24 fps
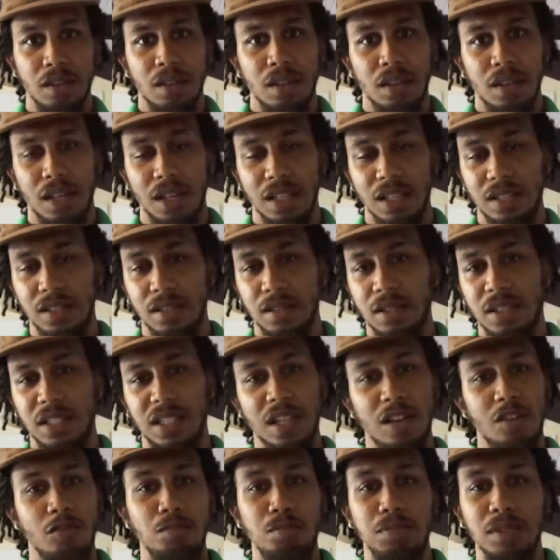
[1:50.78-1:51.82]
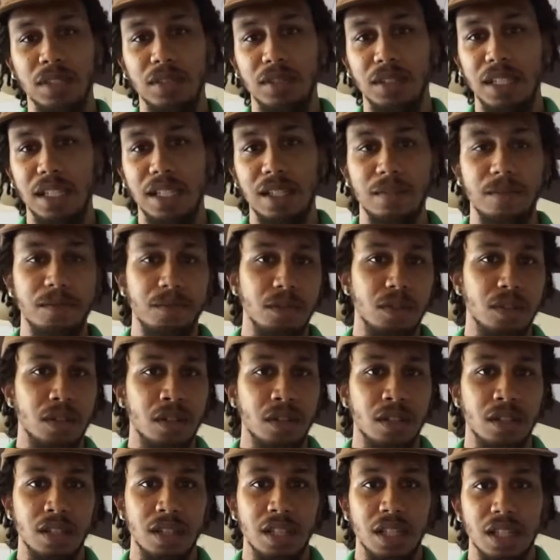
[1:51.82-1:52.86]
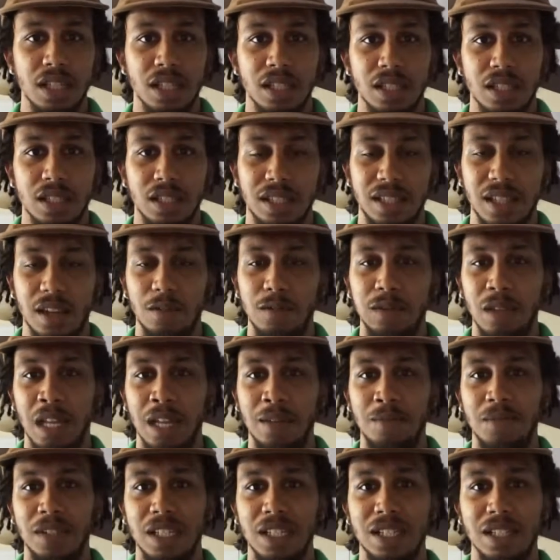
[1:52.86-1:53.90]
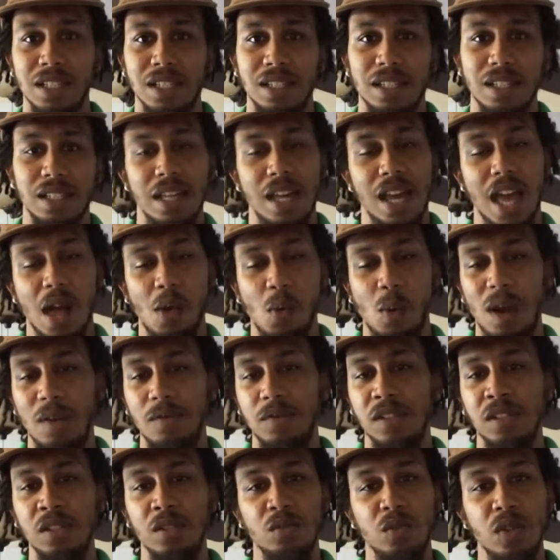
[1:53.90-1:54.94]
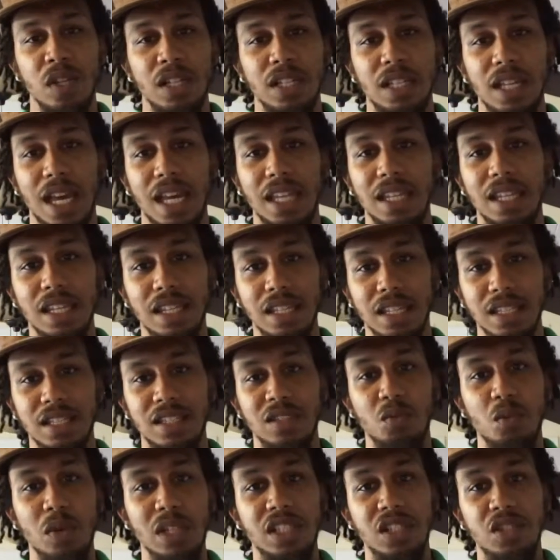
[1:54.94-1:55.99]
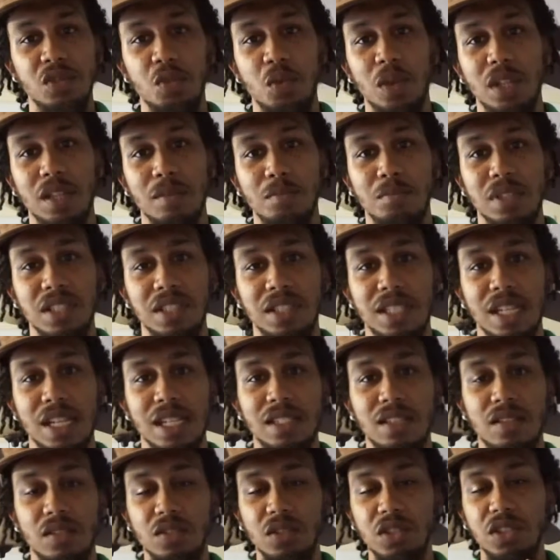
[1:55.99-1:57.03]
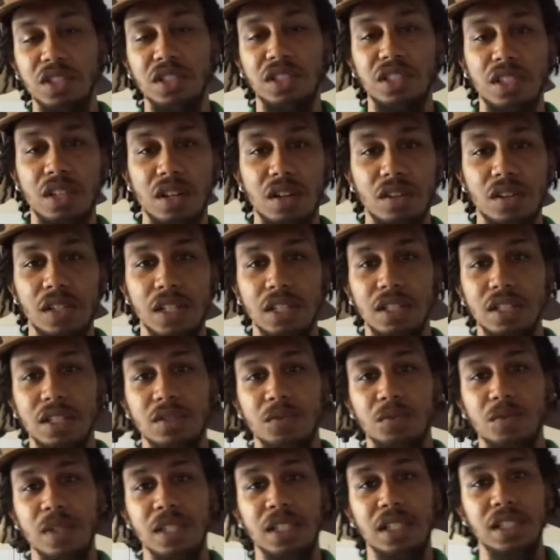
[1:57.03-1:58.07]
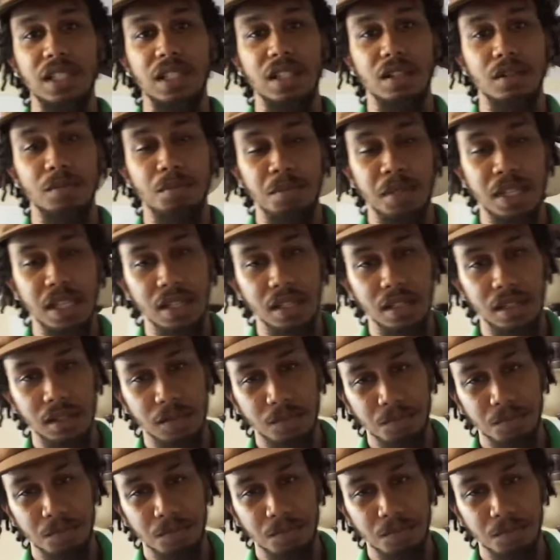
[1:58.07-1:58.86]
as self-belief or self-efficacy. However you look at it is what you want to possess on your journey to reaching your peak.